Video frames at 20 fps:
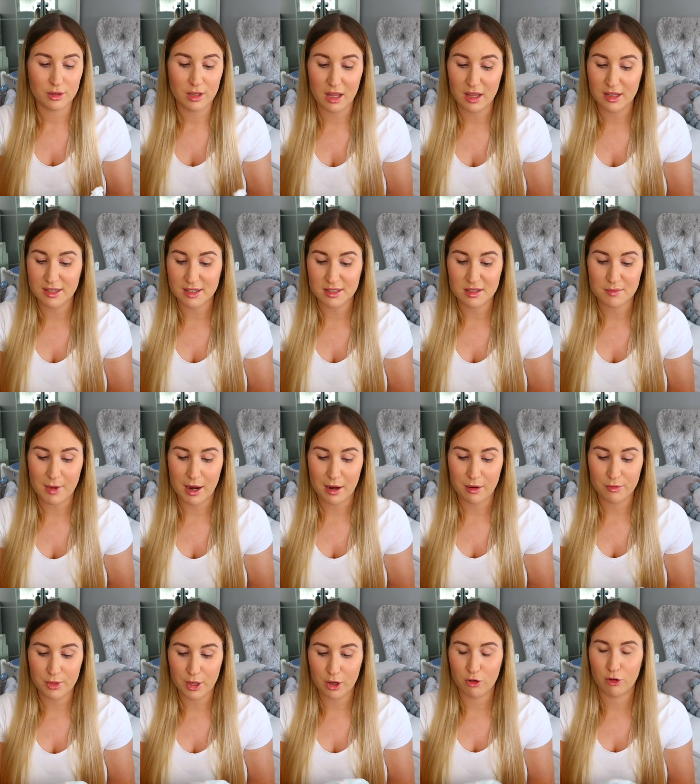It doesn't matter
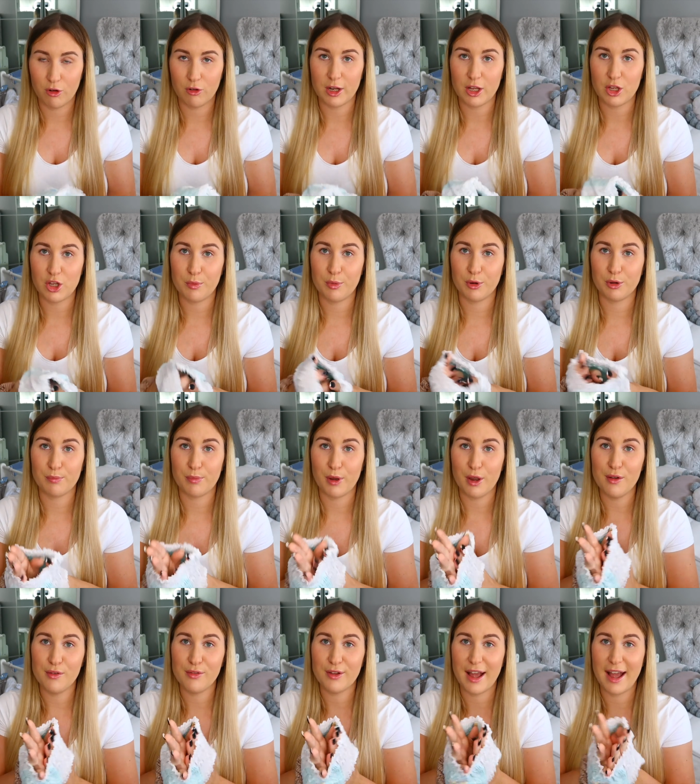if they're crawling, you put
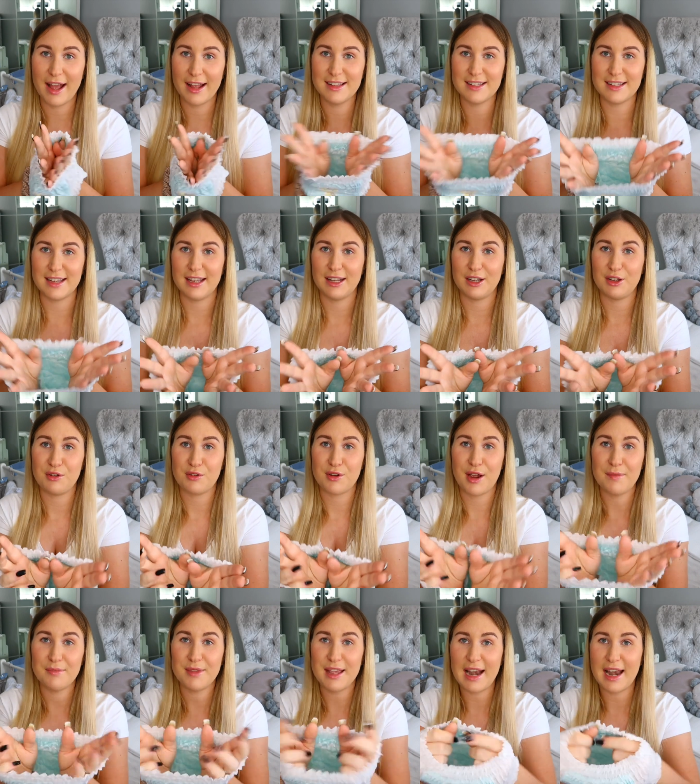both your hands in, you
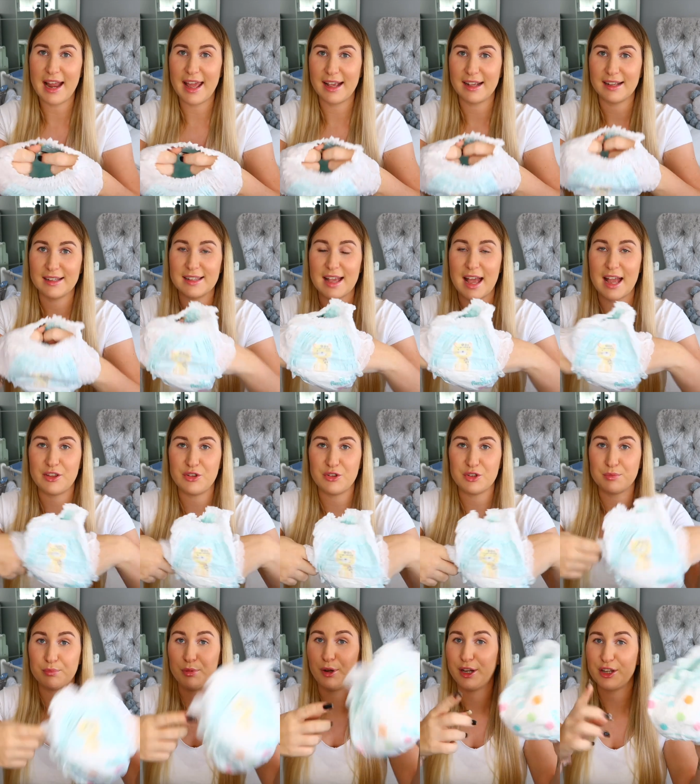grab their legs and you
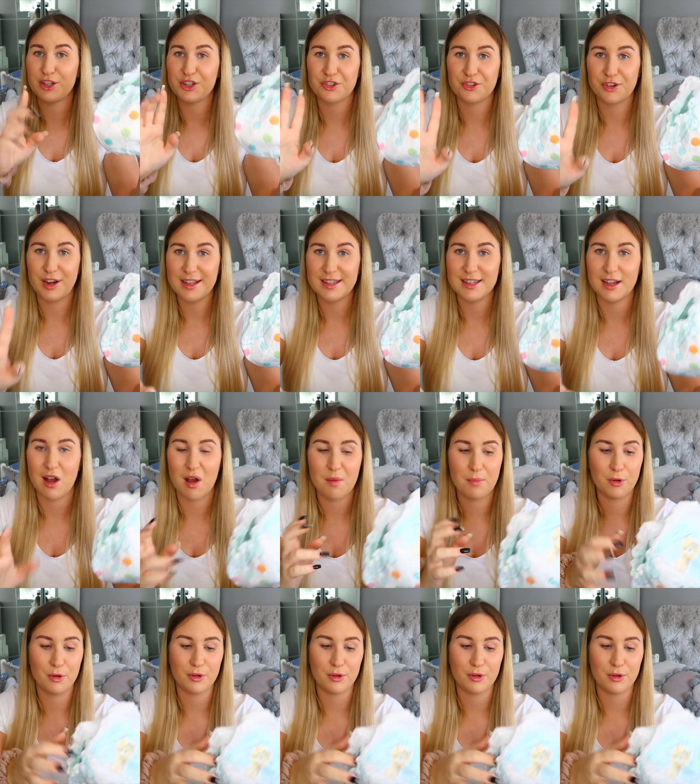just pull it straight up.